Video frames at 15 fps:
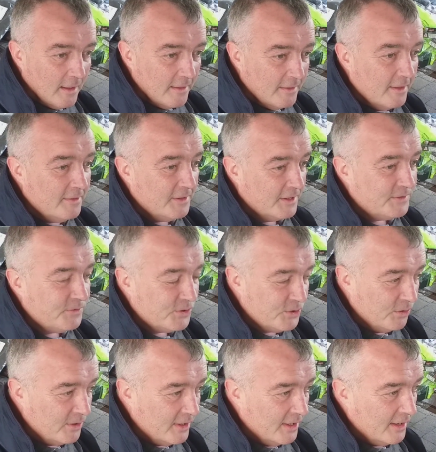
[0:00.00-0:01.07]
That's for
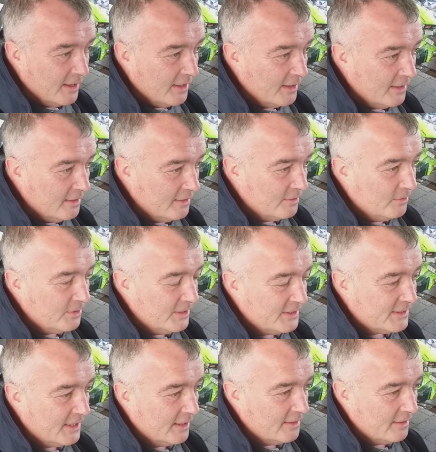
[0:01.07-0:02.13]
sure. He's
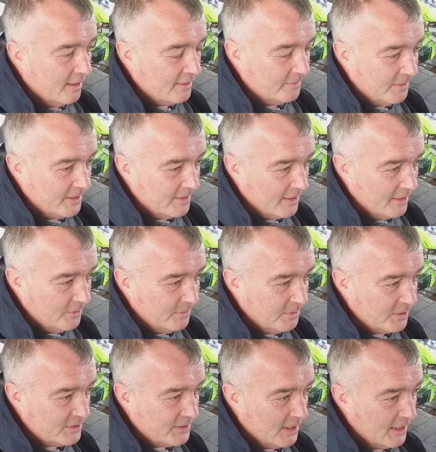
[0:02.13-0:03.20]
getting on a bit now,
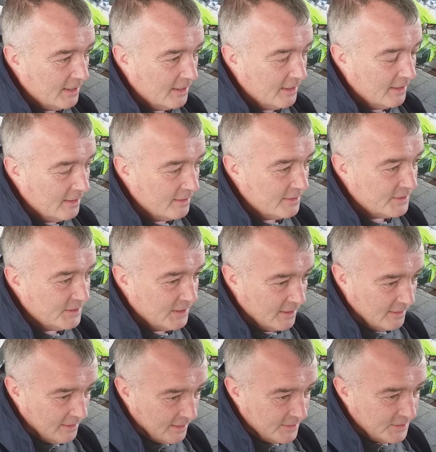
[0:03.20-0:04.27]
but
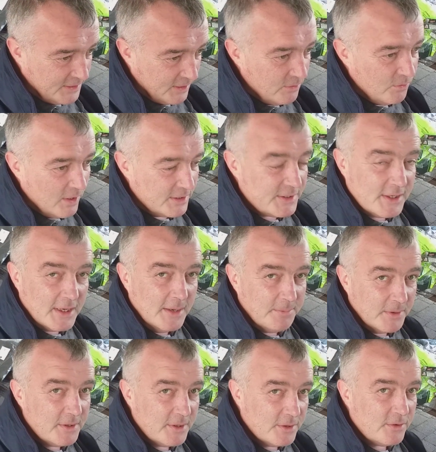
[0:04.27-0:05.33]
still wants to keep
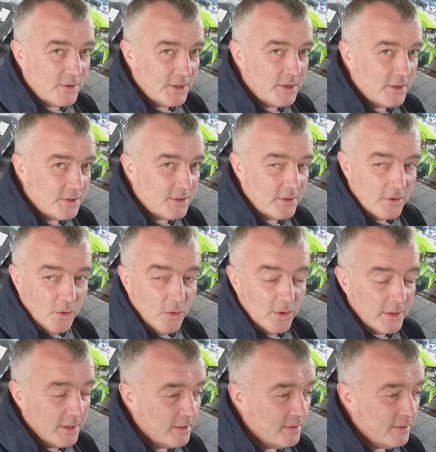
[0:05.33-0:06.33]
the tradition going.